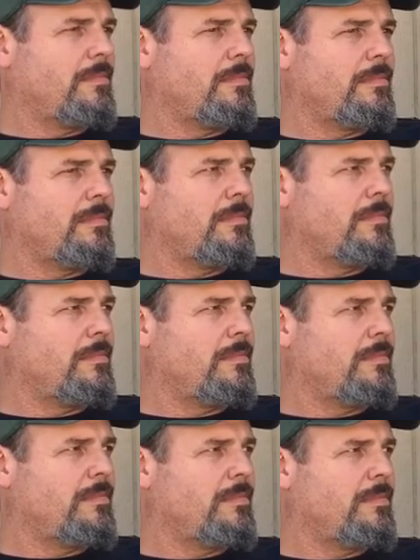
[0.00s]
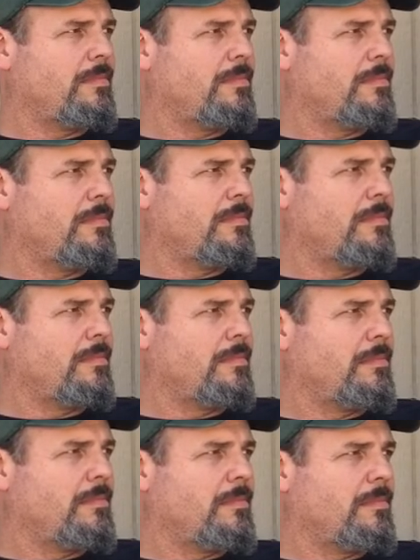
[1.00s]

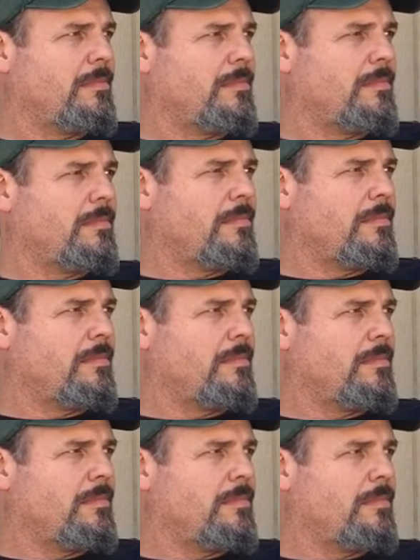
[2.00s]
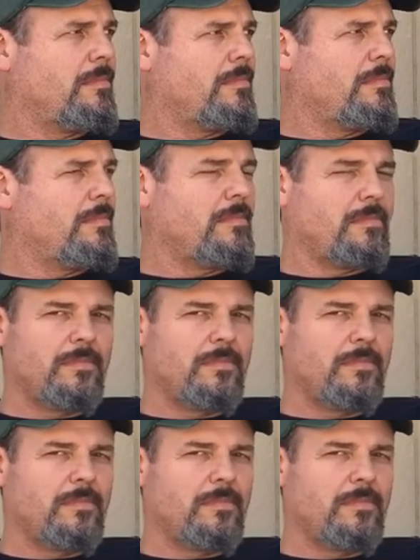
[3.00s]
[no speech]